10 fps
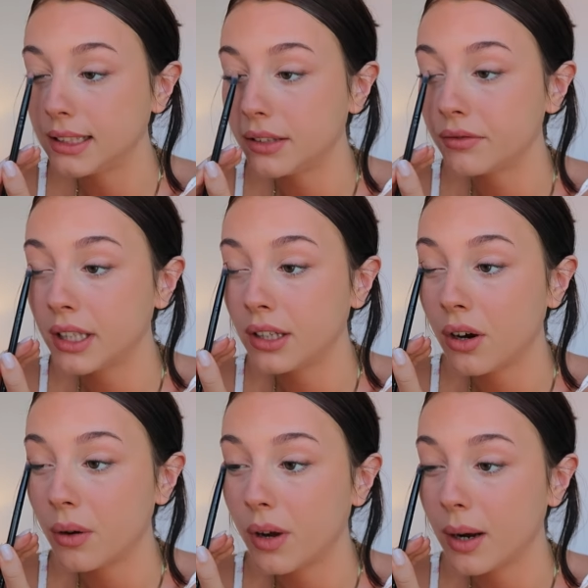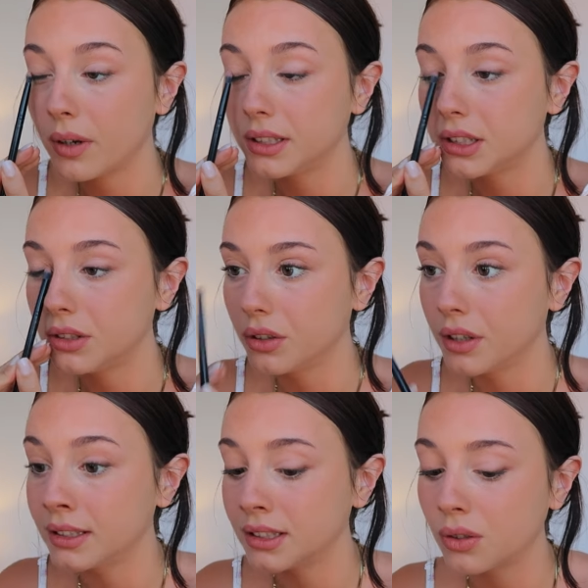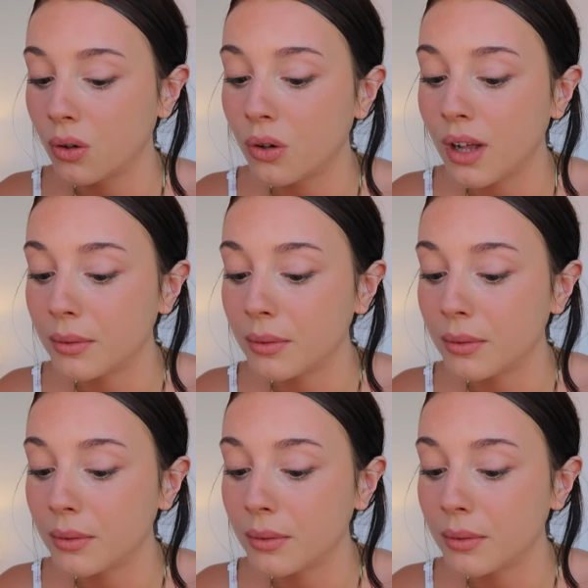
I didn't really know what I wanted to do in school.